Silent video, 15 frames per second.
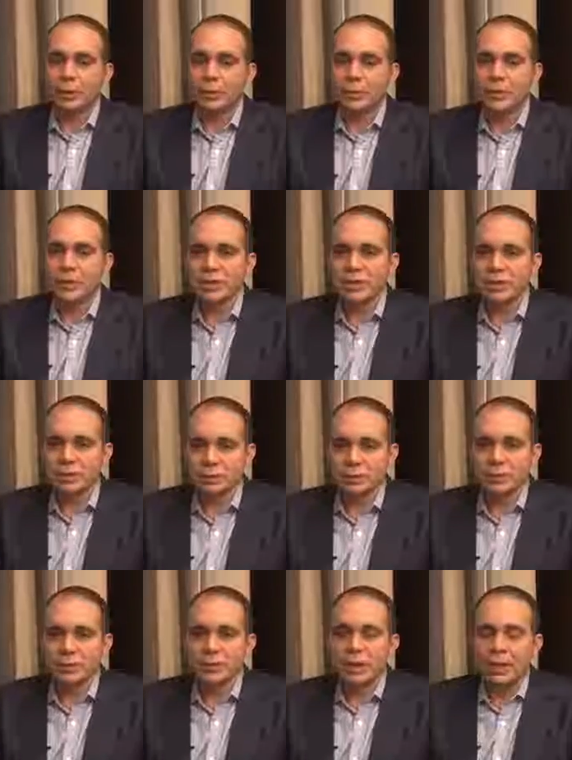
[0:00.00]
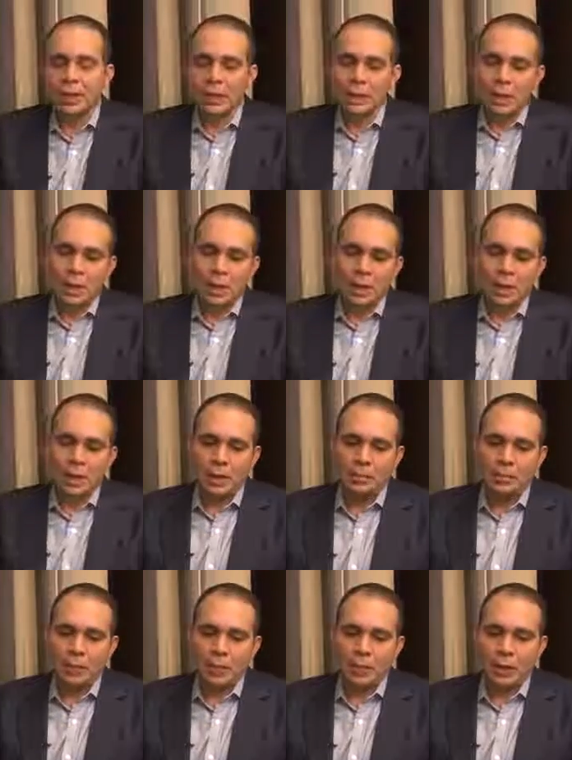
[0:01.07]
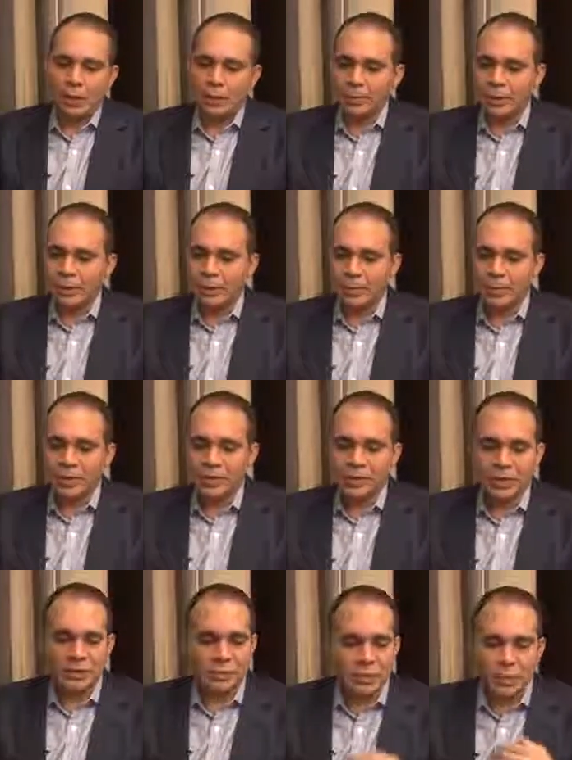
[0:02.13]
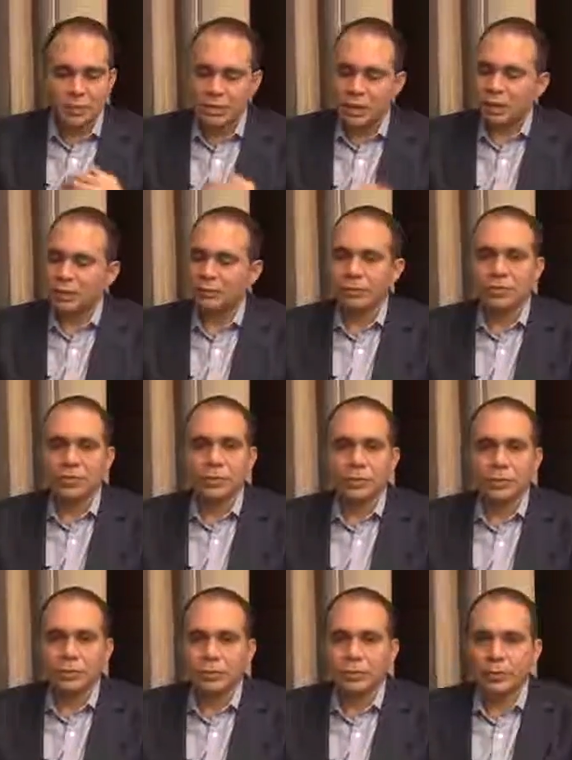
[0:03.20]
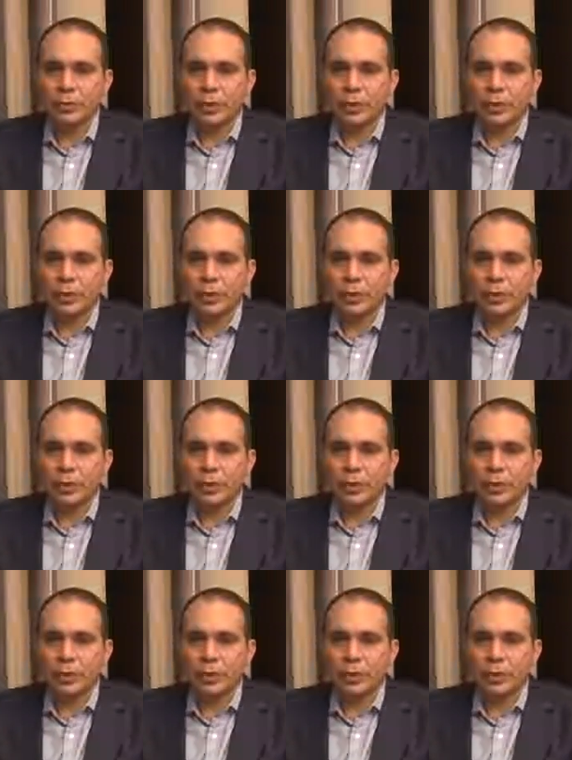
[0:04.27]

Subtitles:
representation. Why am I the best? It's because I love the sport.